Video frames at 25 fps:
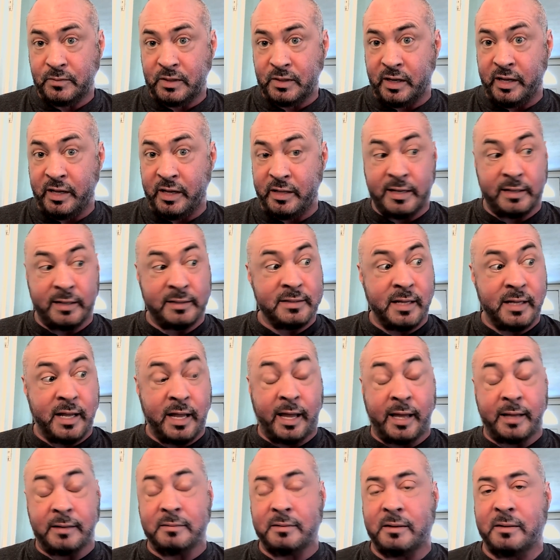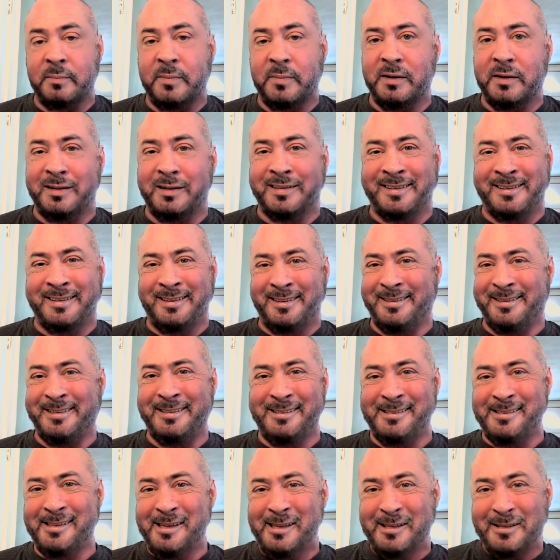And that's that. I mean, it's,
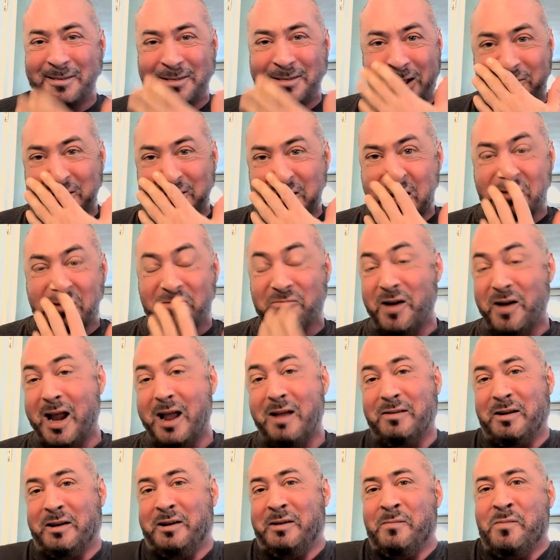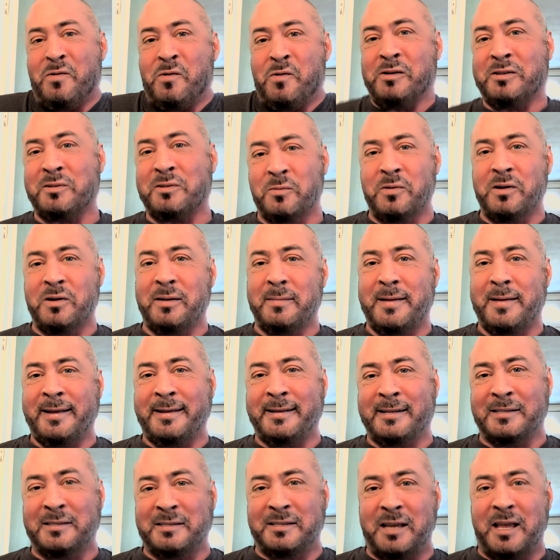stuff's not around anymore, so what am I
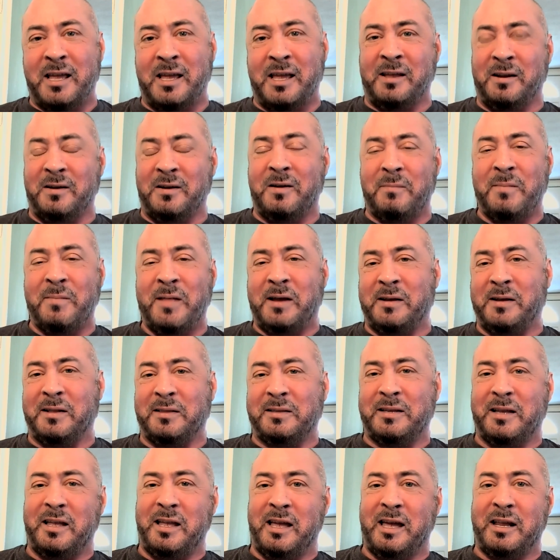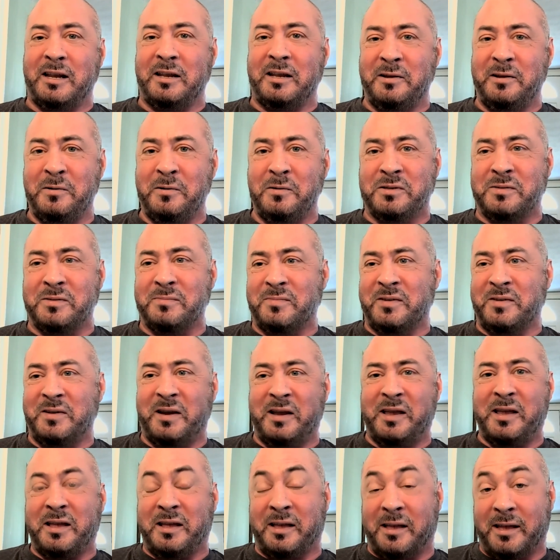going to say? You know, I'm not going to tell you how to use them. You
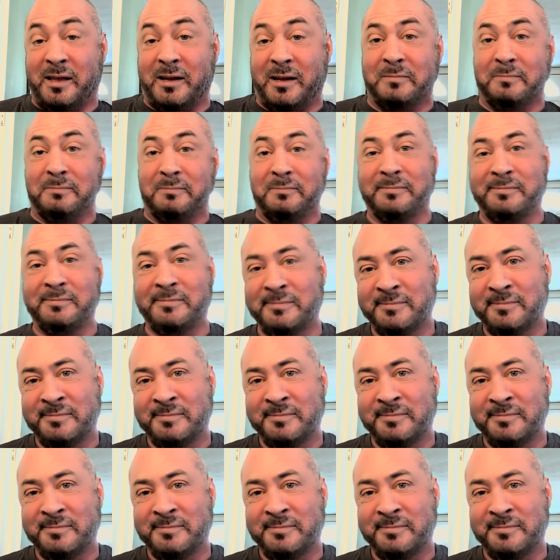can't get them.